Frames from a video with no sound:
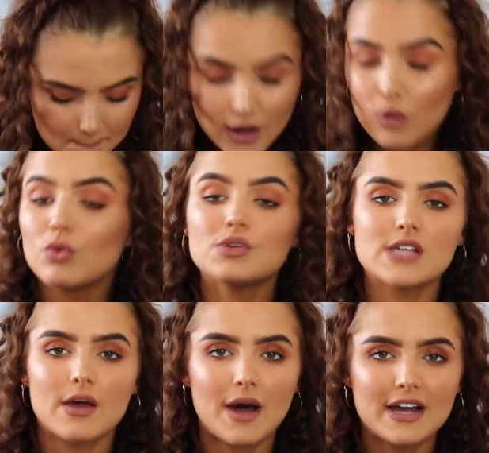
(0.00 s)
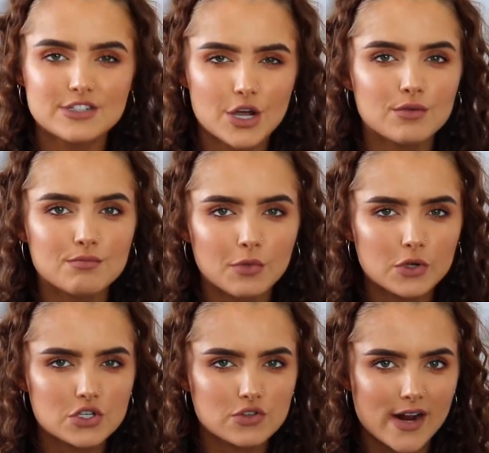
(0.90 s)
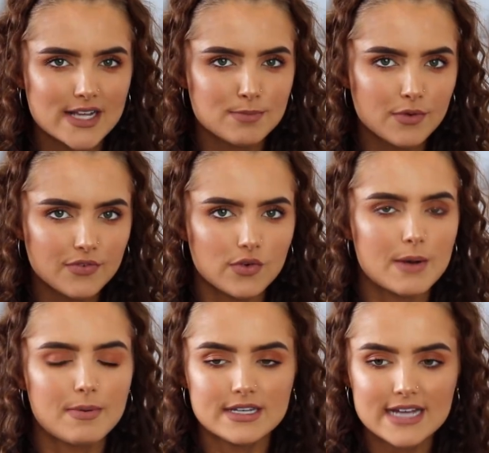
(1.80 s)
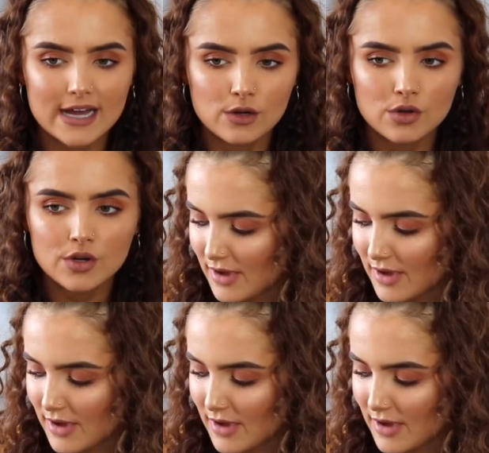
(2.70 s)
but also I don't moisturise before I put tan on.